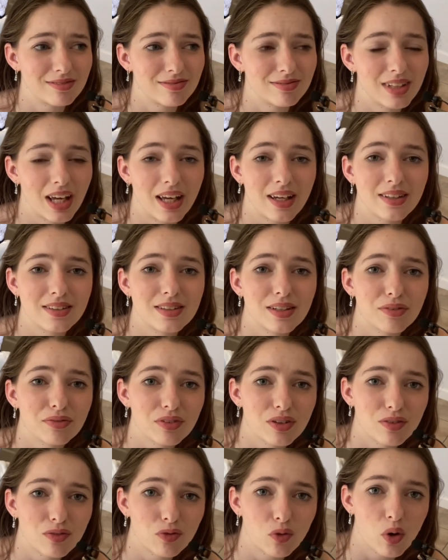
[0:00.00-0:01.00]
take
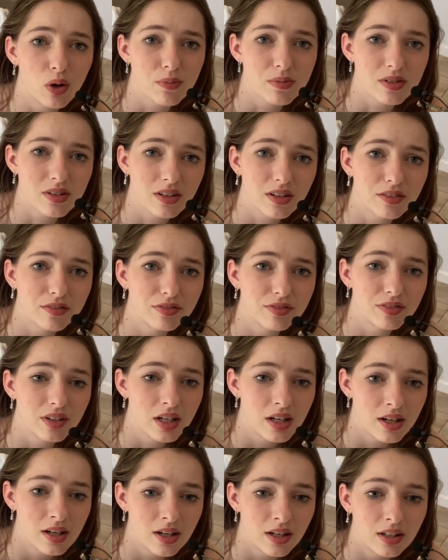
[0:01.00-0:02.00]
different forms of
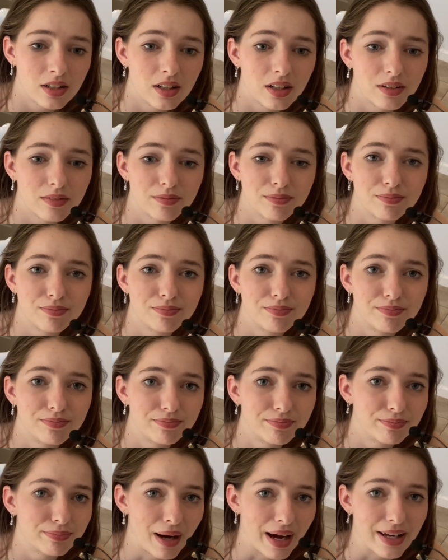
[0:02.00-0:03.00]

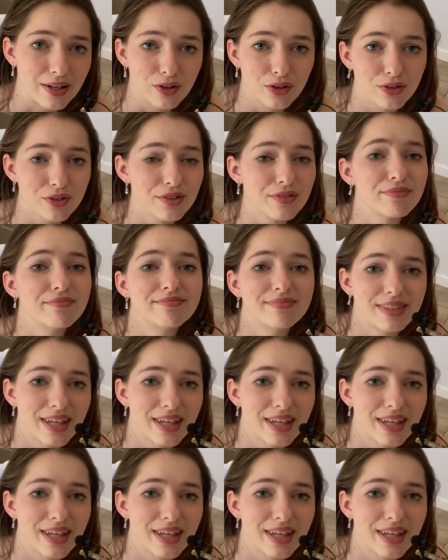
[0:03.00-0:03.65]
binders.